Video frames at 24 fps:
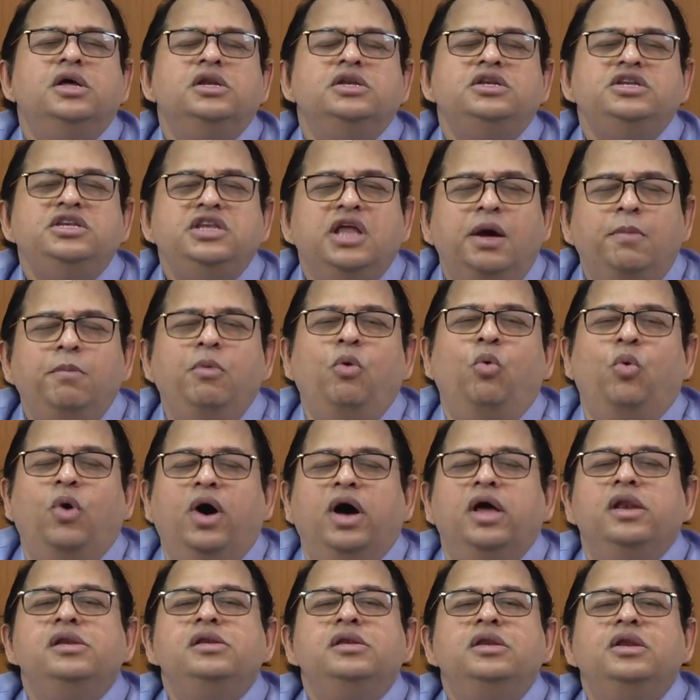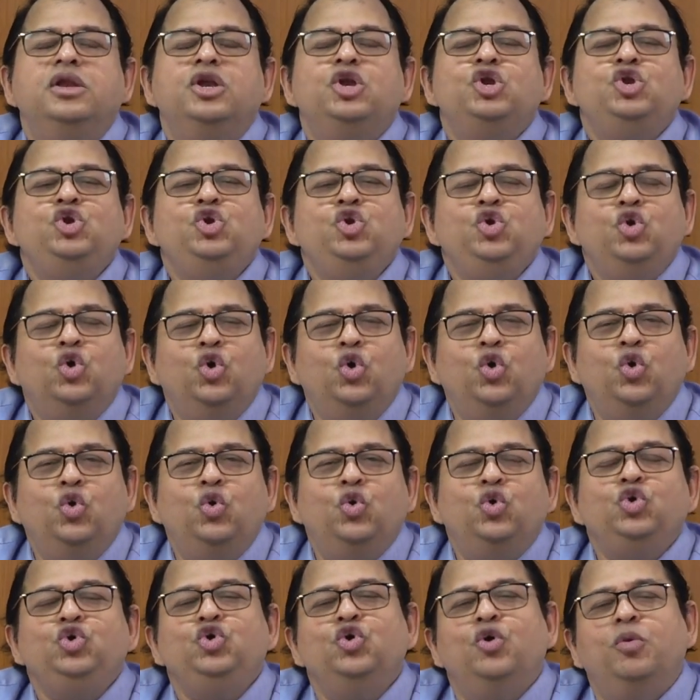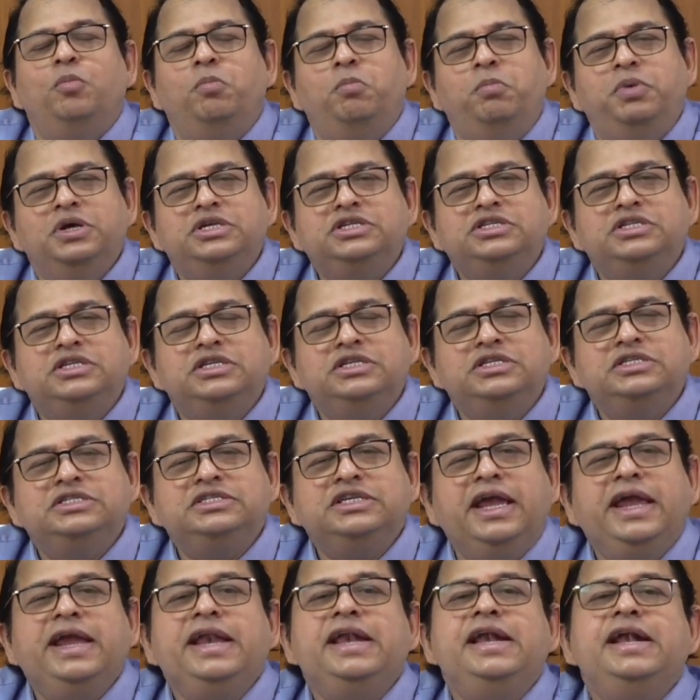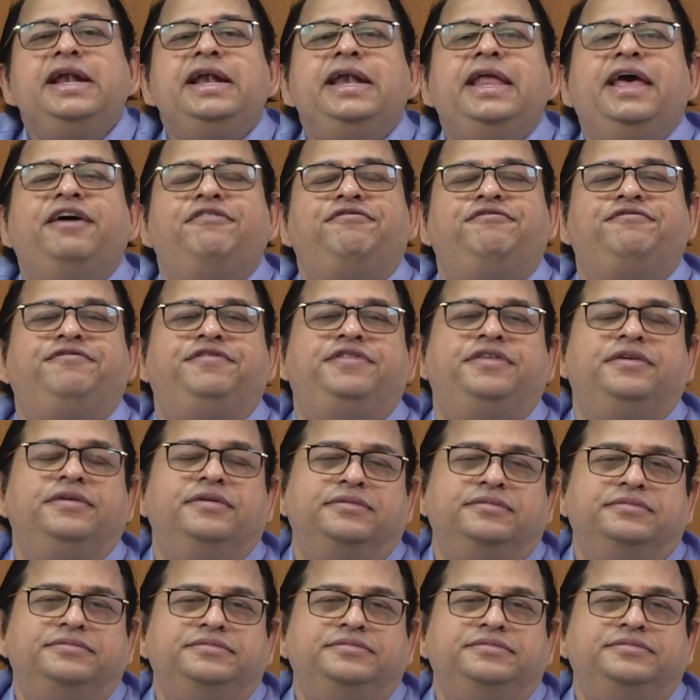number one, know your business in depth.